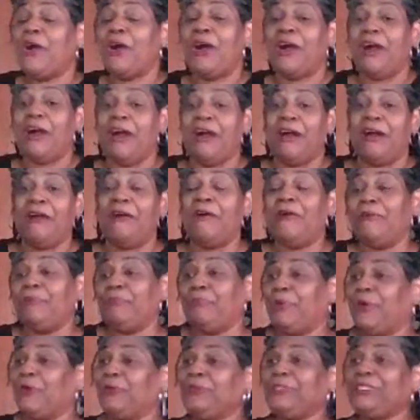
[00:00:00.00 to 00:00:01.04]
uh, on
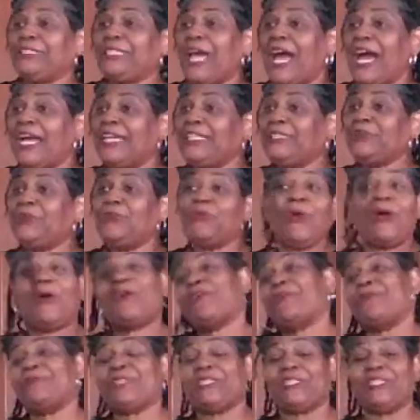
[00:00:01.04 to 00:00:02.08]
both sides,
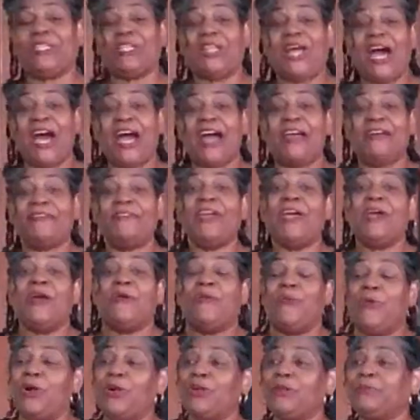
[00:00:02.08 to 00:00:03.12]
welcome to the live.
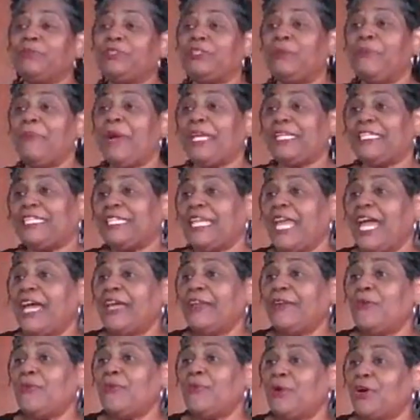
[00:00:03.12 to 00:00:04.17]
Welcome to my
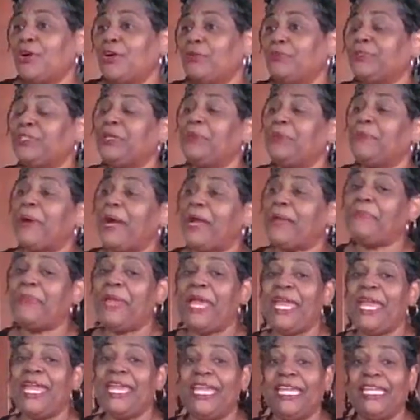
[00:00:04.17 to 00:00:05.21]
channel. Welcome to my
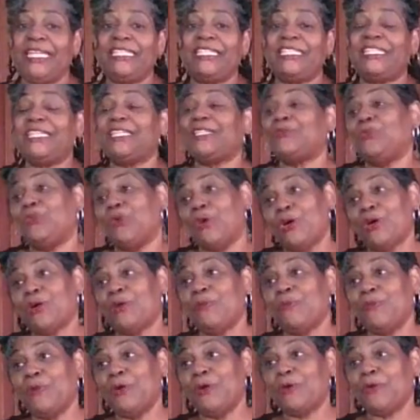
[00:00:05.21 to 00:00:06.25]
page. Just
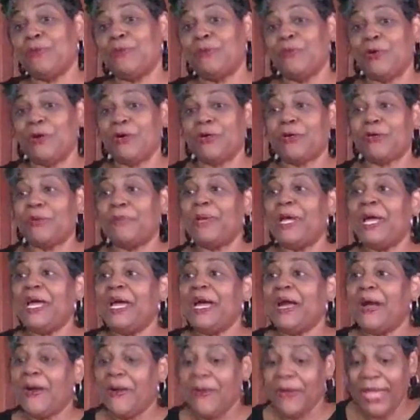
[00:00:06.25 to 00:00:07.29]
welcome, welcome, welcome.
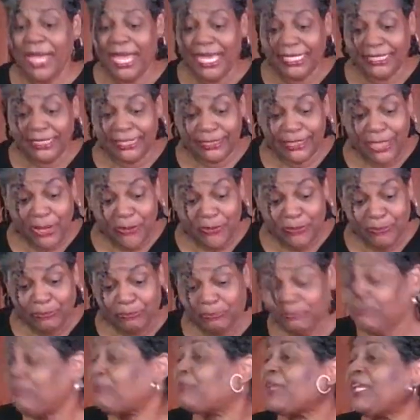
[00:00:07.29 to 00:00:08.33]
Okay, so
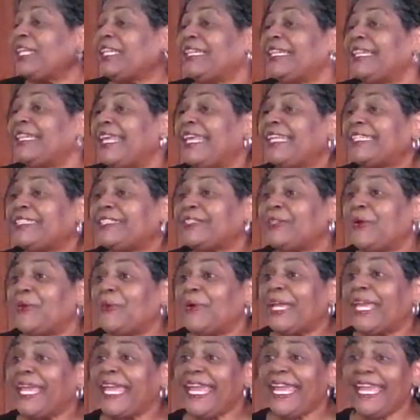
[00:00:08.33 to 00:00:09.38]
let's go
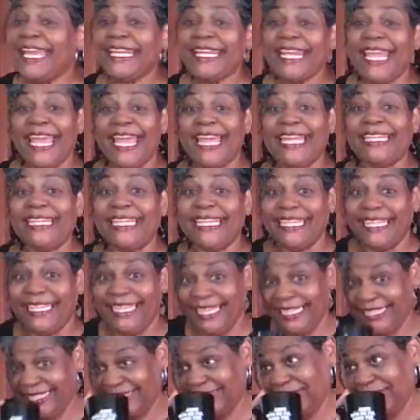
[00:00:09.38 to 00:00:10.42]
ahead and
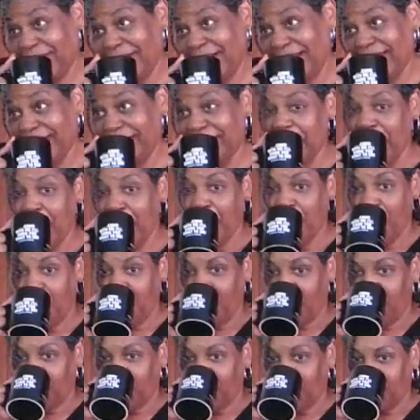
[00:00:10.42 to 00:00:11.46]
get started.
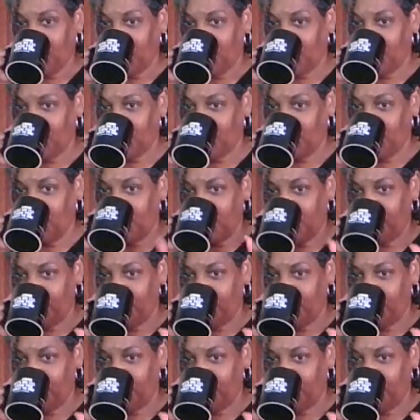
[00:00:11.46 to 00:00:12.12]
Uh,